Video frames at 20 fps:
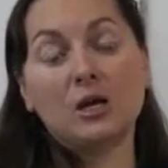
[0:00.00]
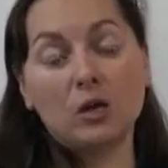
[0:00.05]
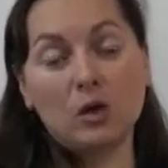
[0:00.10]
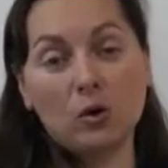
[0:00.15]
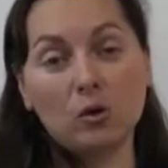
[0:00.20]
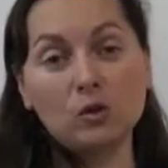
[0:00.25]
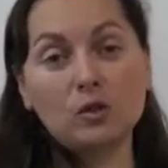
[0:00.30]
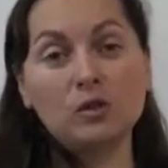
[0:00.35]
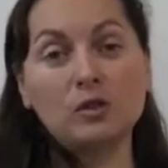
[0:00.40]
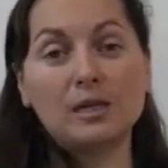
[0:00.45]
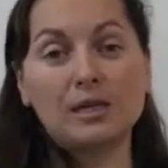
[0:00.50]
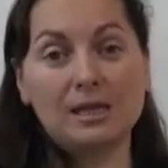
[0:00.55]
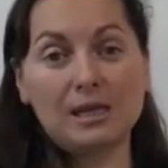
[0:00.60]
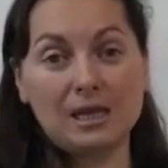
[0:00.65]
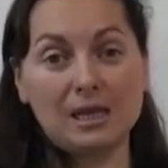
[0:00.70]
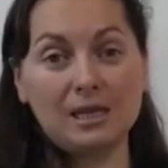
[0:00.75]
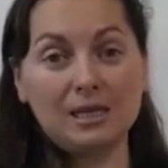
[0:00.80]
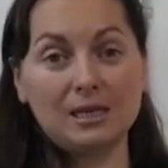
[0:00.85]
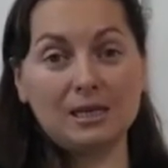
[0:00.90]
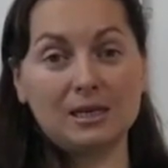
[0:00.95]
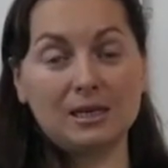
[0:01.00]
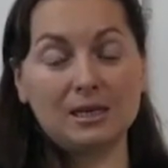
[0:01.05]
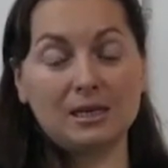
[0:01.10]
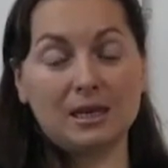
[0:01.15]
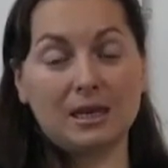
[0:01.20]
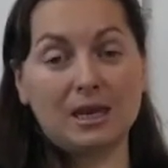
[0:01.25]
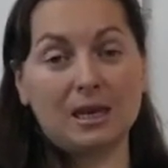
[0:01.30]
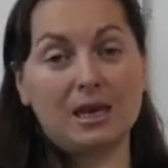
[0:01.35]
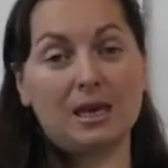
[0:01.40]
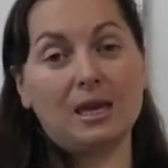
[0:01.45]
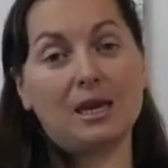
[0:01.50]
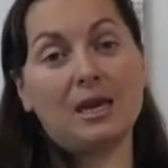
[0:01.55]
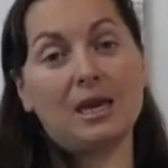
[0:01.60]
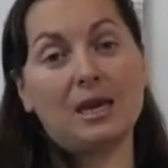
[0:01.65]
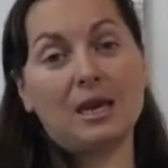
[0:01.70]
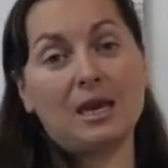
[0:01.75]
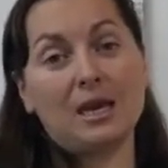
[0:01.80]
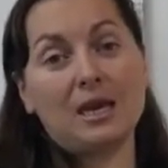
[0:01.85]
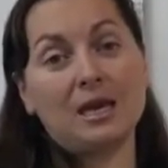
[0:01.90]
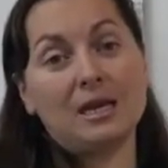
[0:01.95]
go to that link,
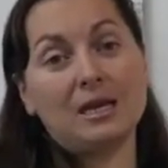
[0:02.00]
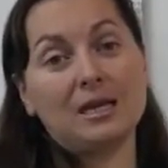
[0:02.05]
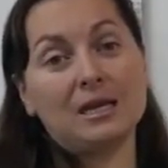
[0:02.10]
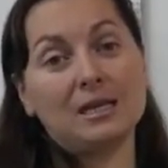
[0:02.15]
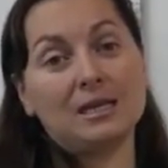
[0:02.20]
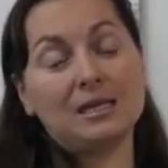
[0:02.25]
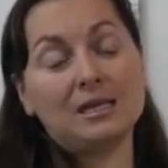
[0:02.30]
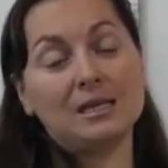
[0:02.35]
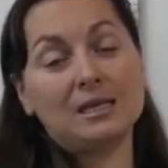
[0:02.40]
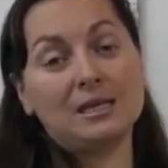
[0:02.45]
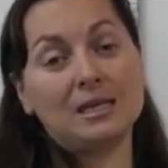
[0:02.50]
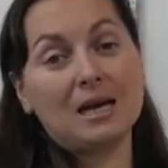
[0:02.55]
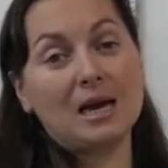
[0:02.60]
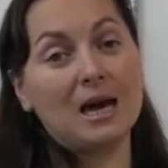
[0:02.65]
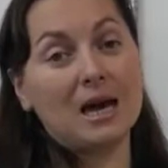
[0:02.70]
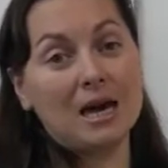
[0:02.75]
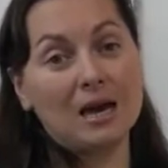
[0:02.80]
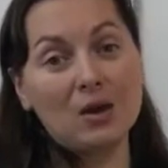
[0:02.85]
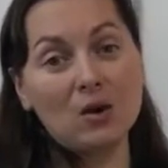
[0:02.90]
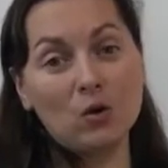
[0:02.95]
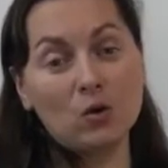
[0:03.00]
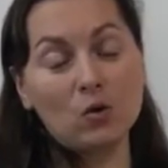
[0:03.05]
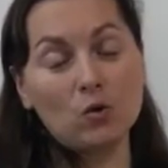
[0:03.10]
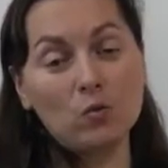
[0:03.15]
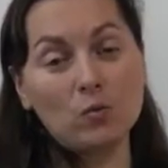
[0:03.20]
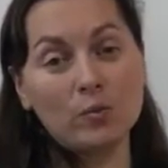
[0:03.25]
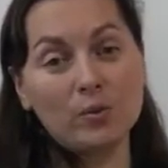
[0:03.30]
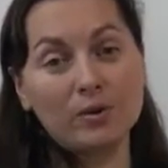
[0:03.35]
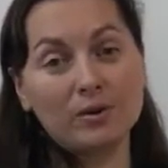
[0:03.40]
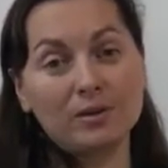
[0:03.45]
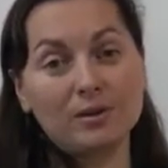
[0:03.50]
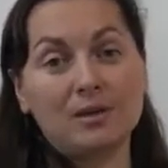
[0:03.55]
and I hope